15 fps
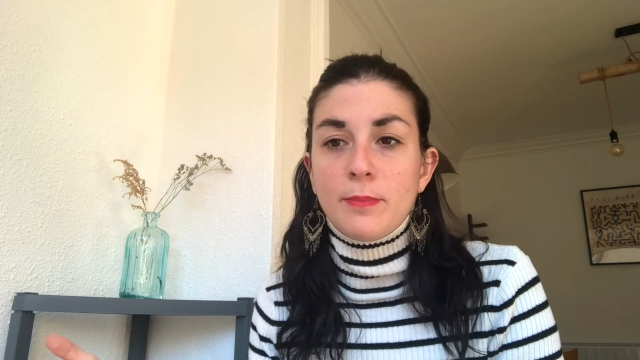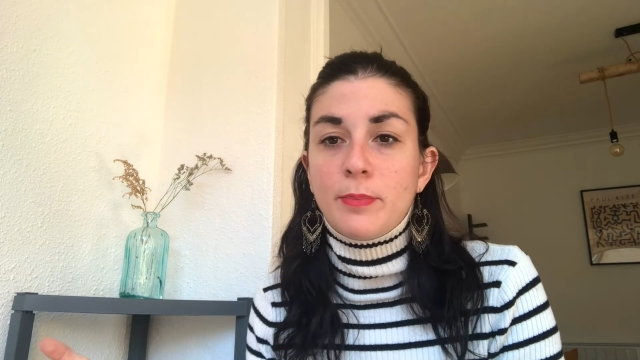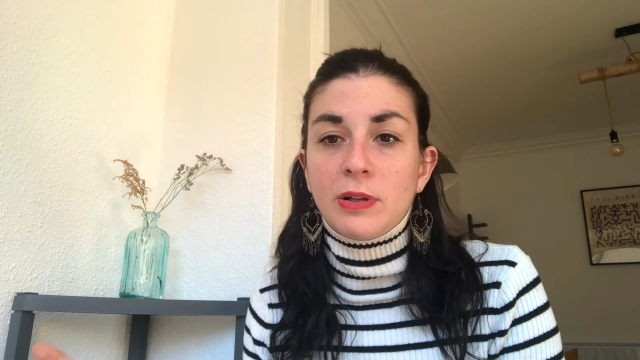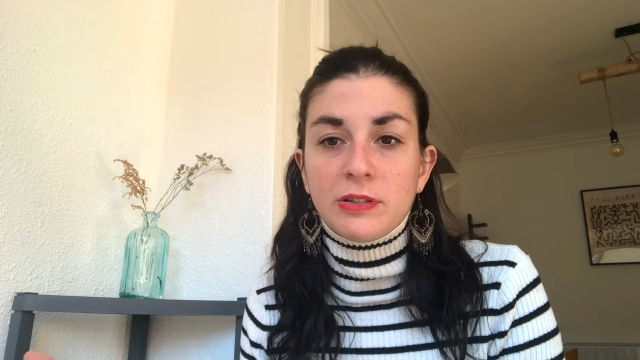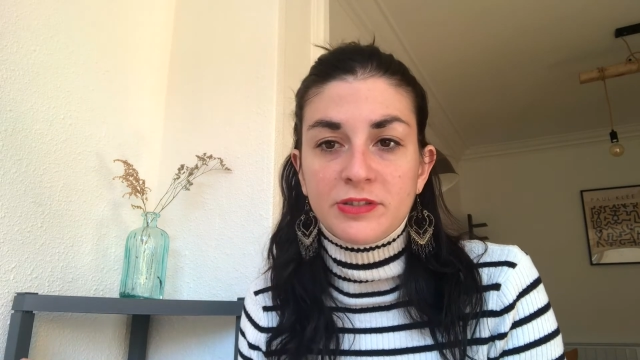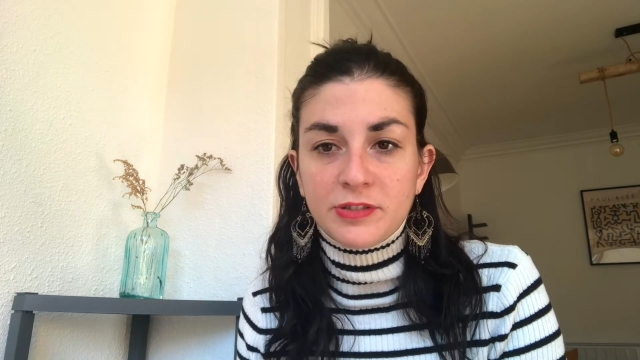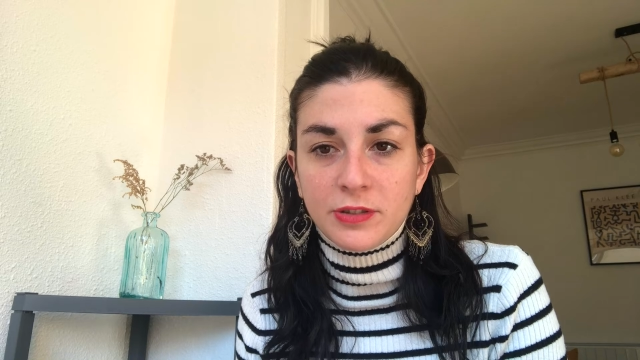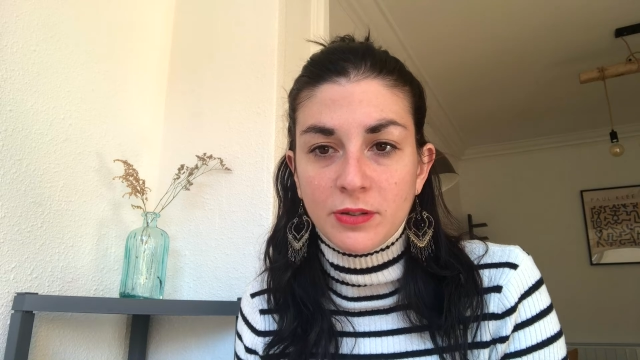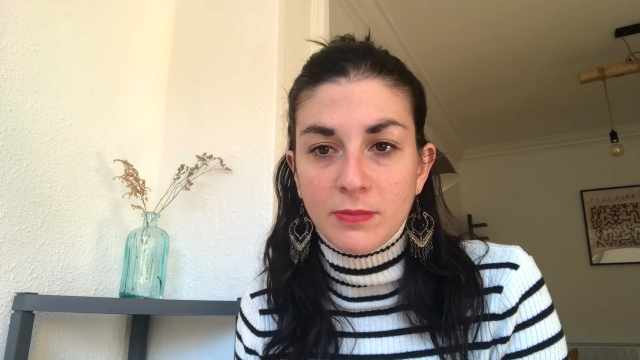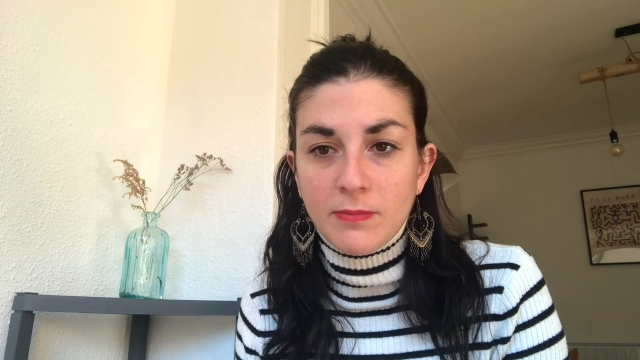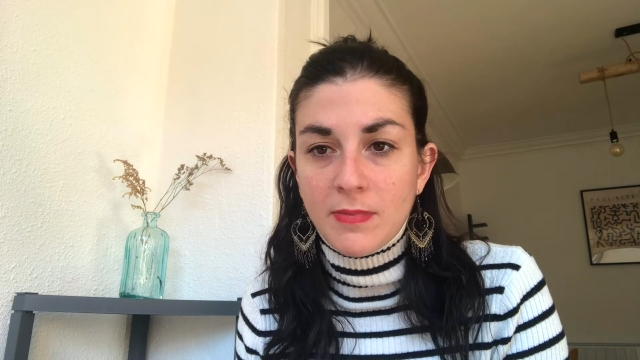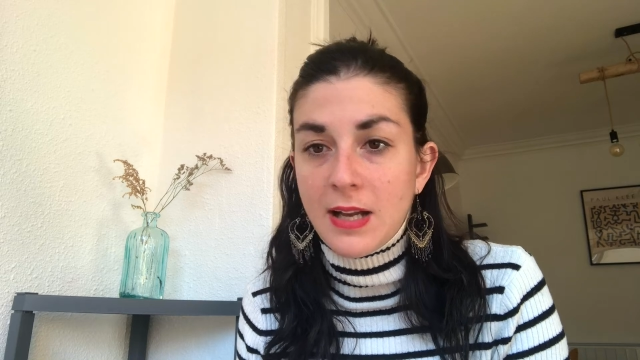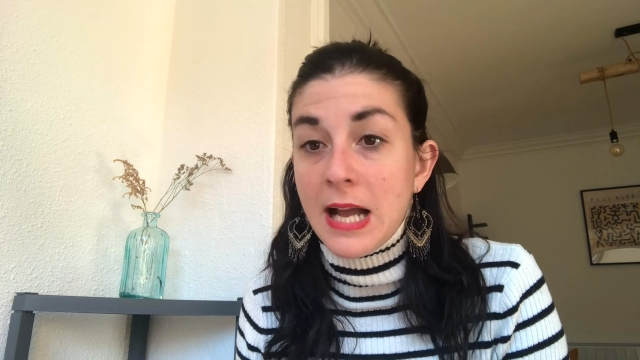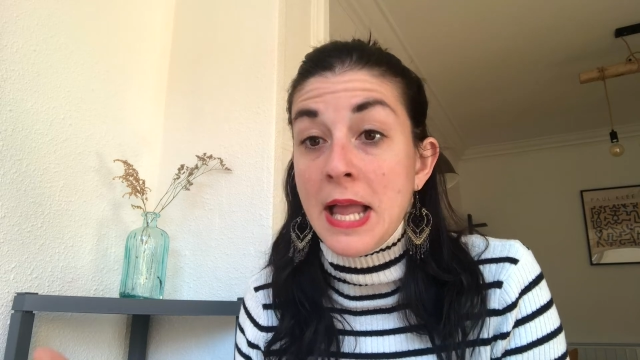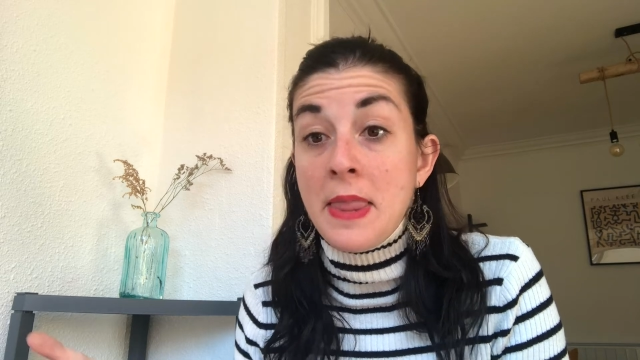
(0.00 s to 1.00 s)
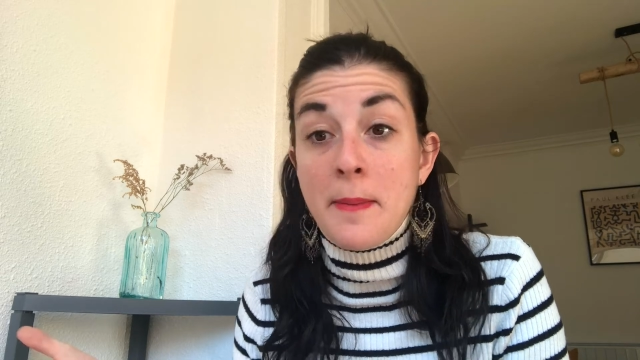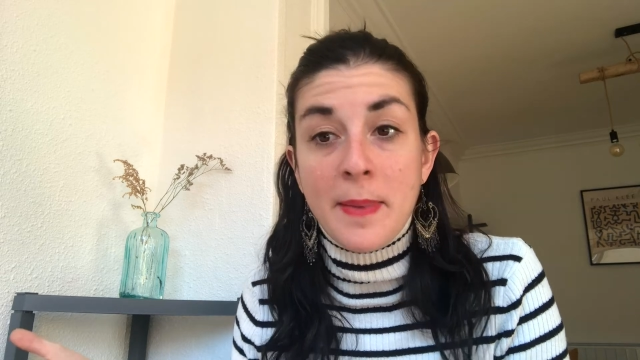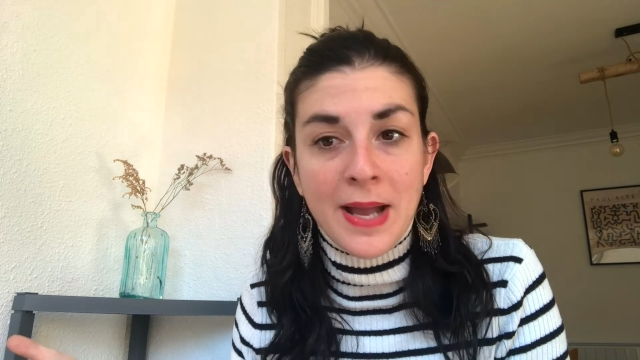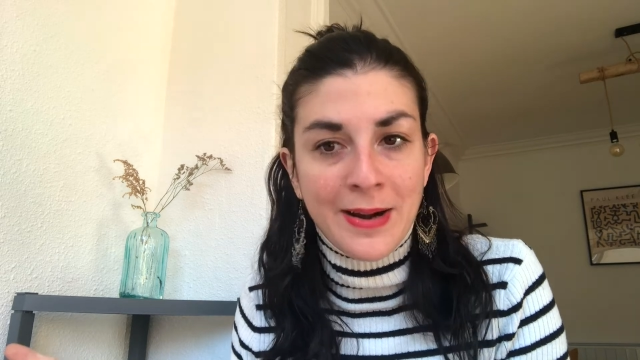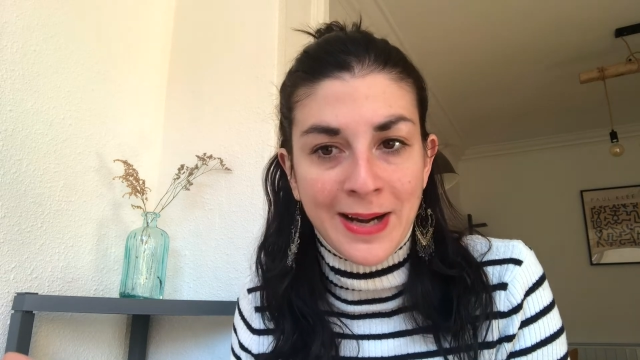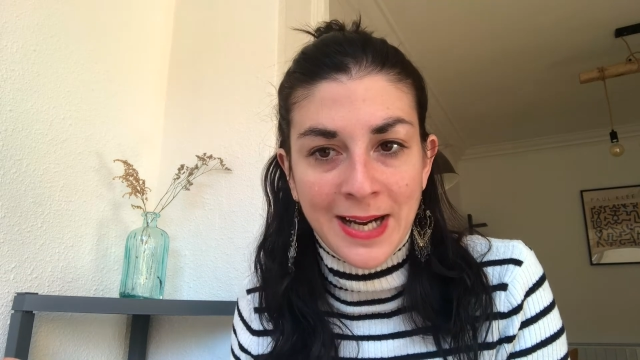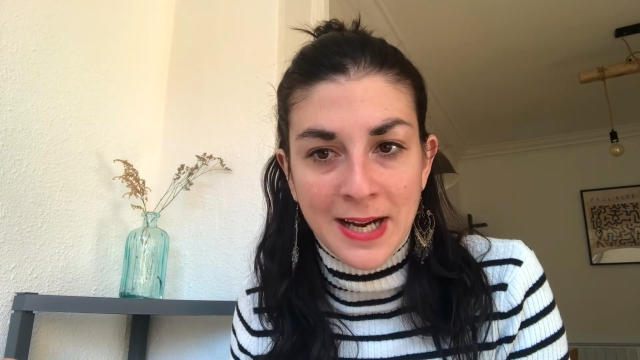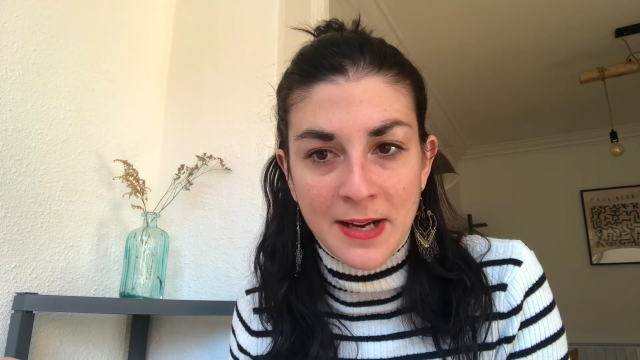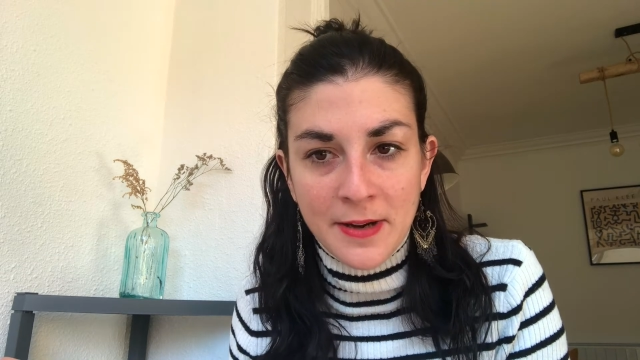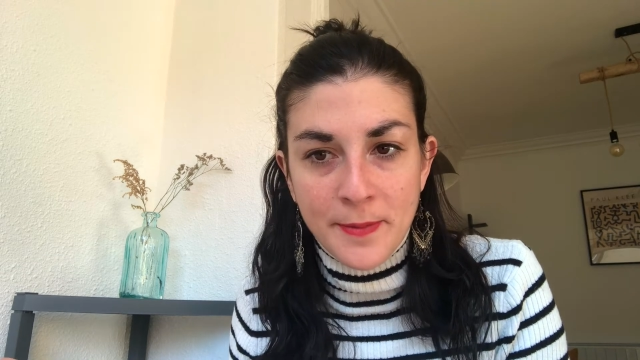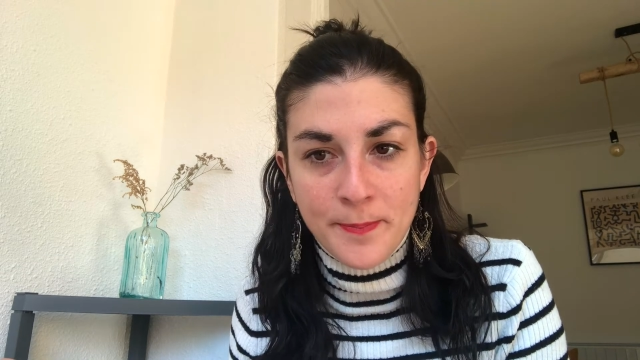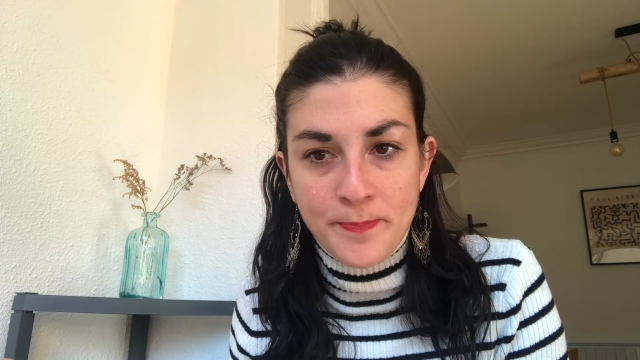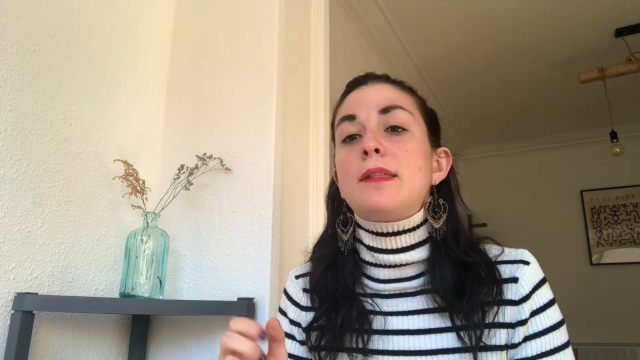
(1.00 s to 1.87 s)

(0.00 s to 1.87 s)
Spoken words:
person, an American.